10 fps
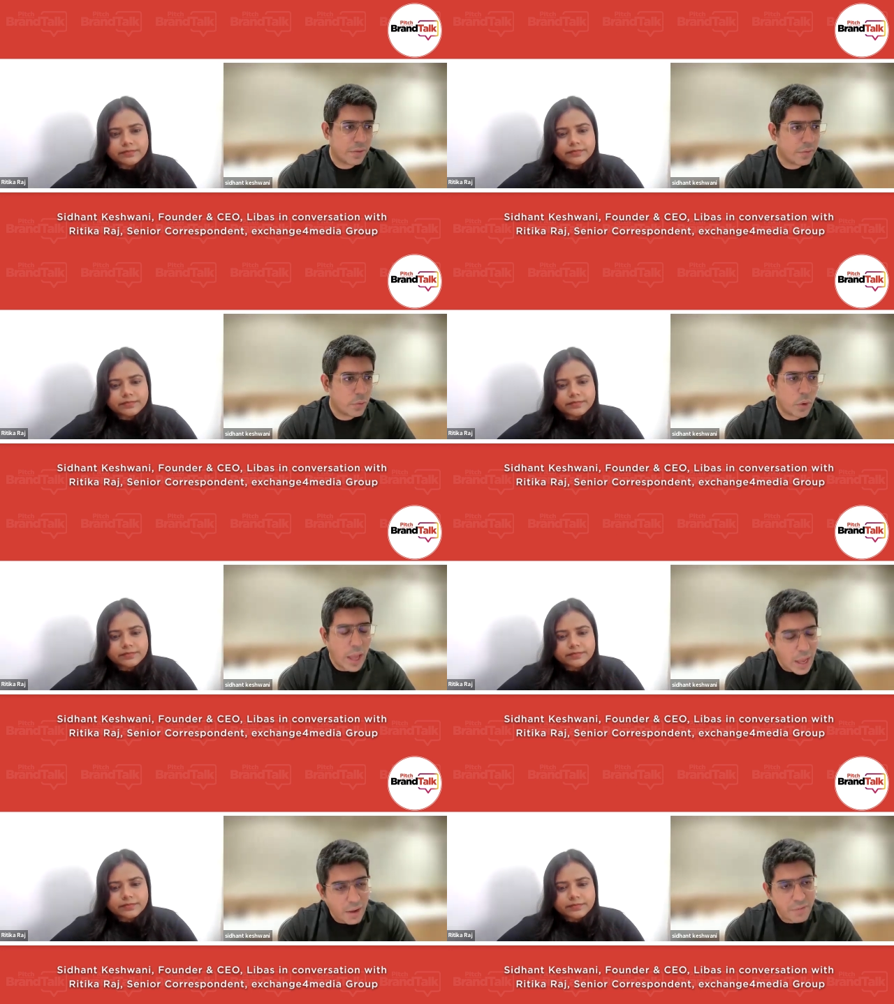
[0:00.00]
Speaker 1: You
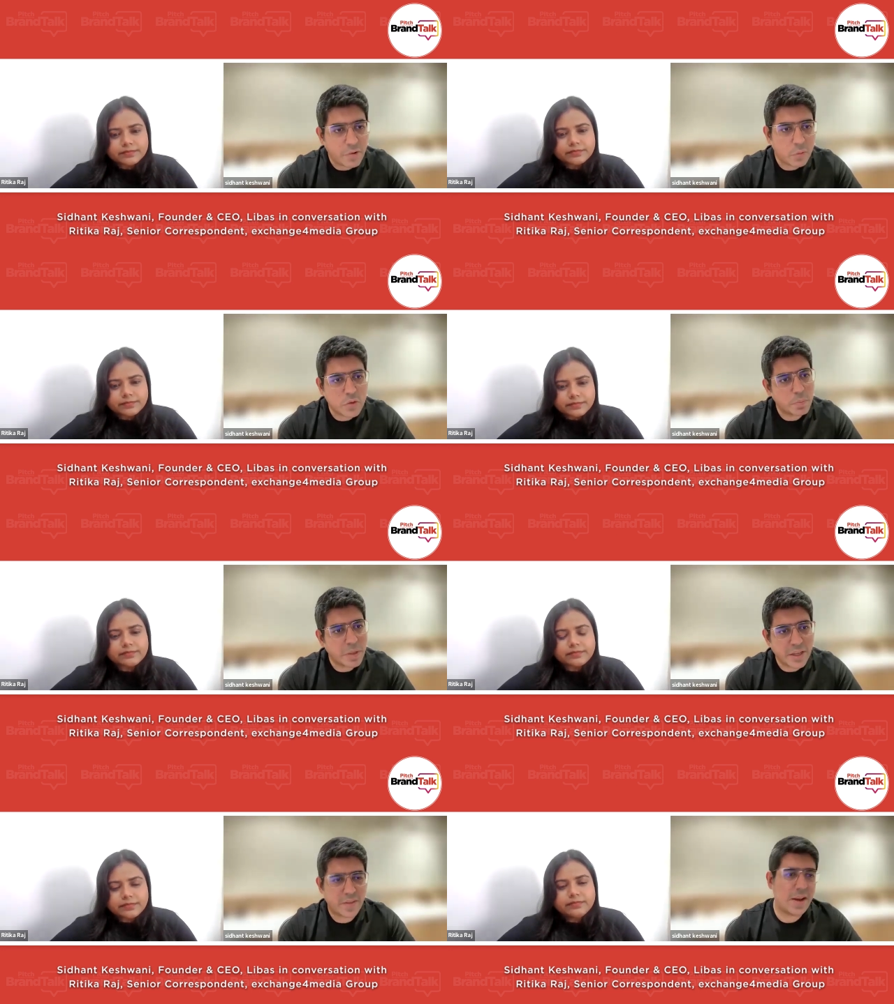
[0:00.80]
have to
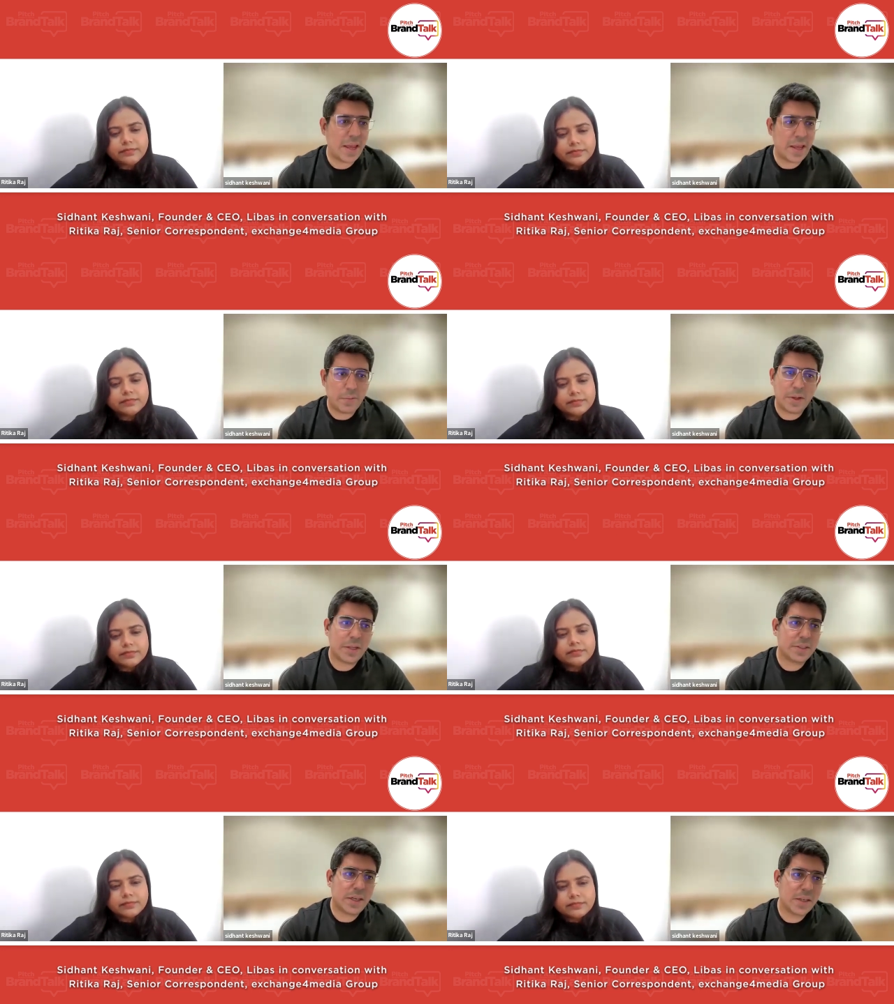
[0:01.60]
speak the
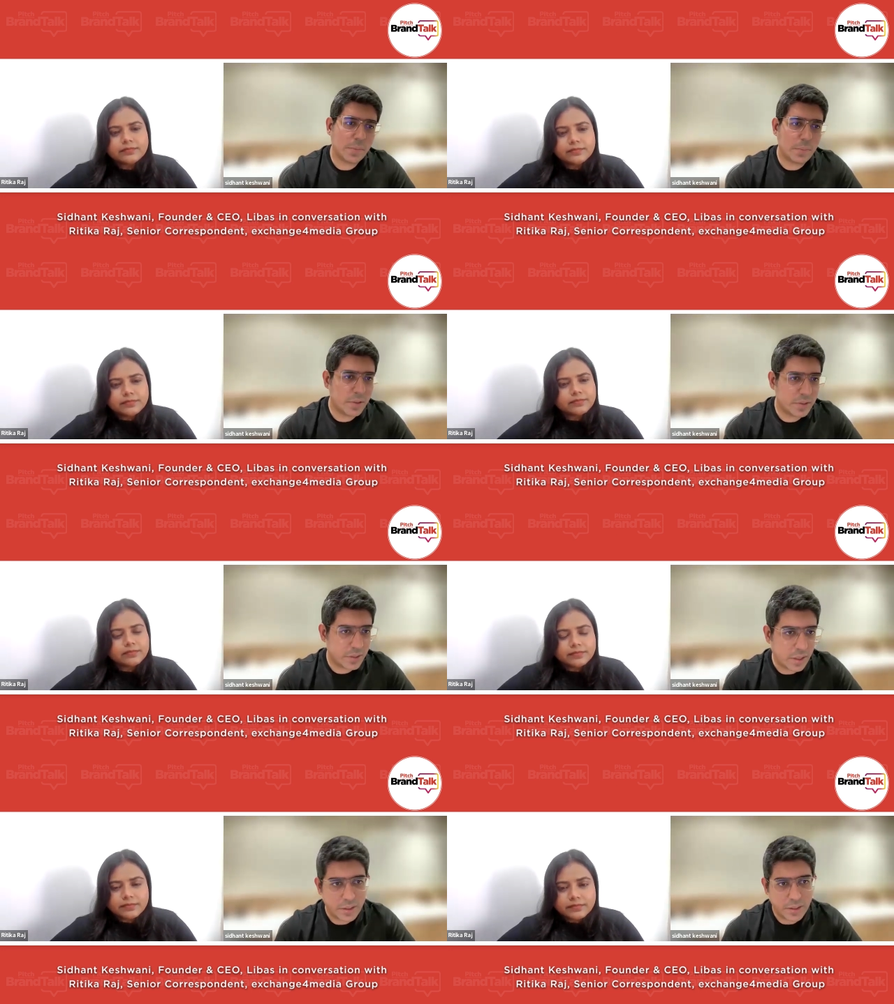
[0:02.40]
language that the
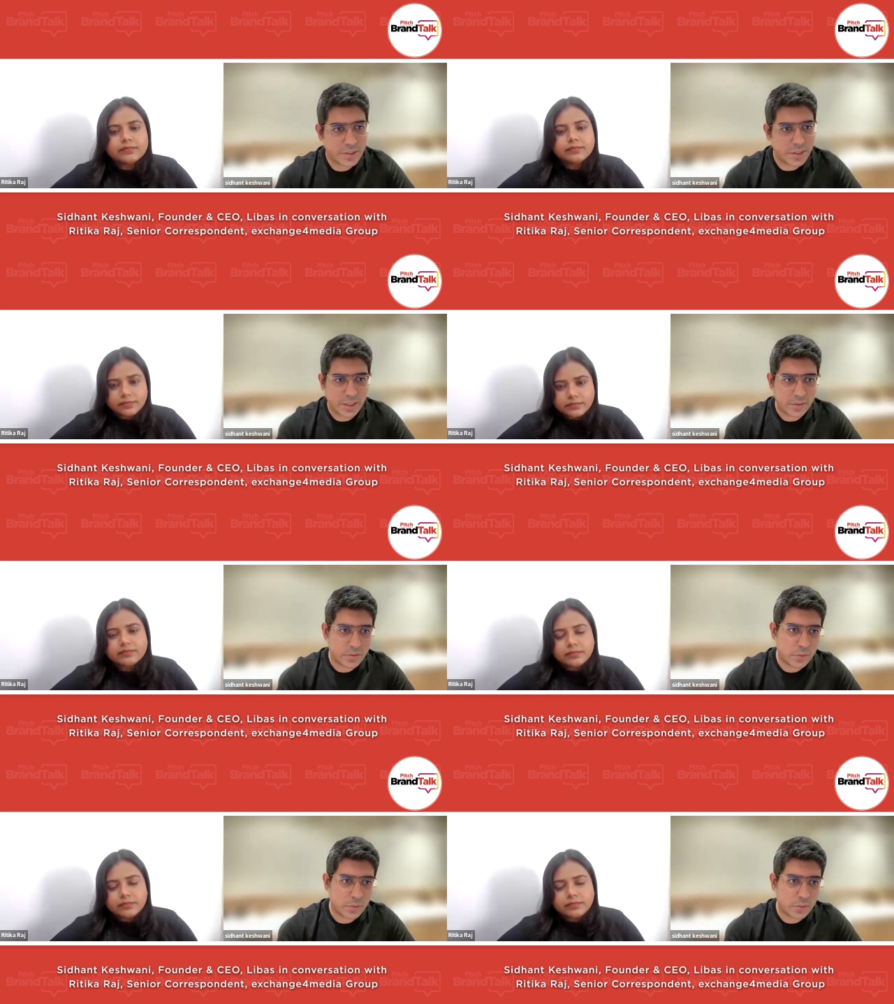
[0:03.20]
person understands.